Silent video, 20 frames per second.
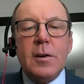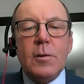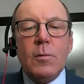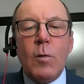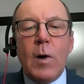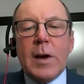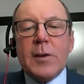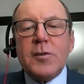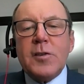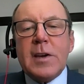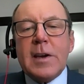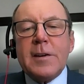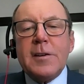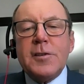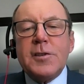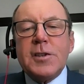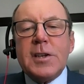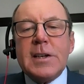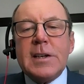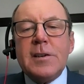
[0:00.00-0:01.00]
Why is the
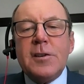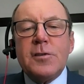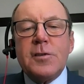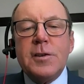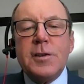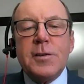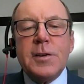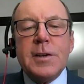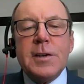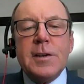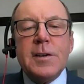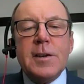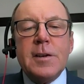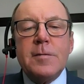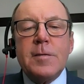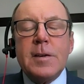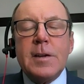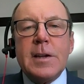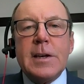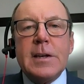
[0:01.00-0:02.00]
energy industry treated
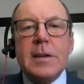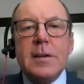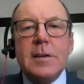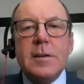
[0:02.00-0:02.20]
differently?